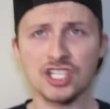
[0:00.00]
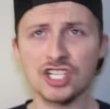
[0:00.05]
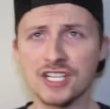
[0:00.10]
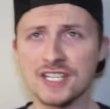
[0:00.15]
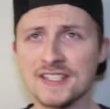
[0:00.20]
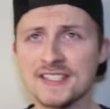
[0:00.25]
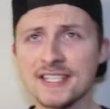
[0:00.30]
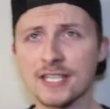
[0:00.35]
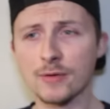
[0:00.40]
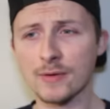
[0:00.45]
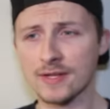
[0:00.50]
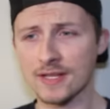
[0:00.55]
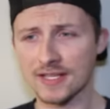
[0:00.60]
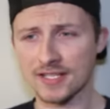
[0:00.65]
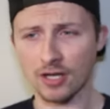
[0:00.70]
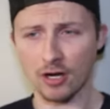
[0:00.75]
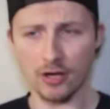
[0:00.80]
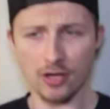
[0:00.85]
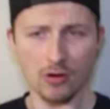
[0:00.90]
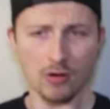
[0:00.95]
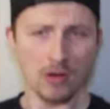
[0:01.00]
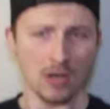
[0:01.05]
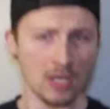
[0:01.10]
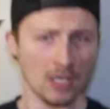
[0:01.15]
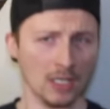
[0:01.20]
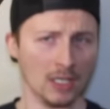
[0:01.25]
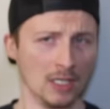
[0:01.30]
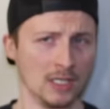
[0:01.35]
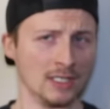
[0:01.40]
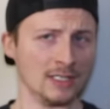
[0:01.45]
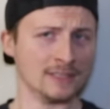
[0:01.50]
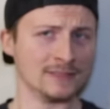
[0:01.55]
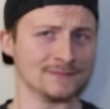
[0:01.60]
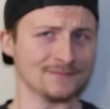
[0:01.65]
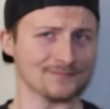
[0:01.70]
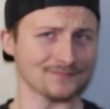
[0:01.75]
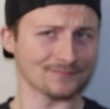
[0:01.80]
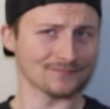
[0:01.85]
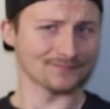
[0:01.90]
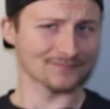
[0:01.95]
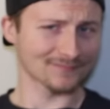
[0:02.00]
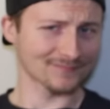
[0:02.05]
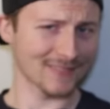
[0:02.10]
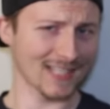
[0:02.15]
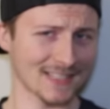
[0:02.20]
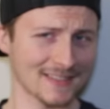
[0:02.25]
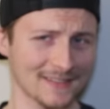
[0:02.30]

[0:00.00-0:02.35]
actually considering this, are you? It's the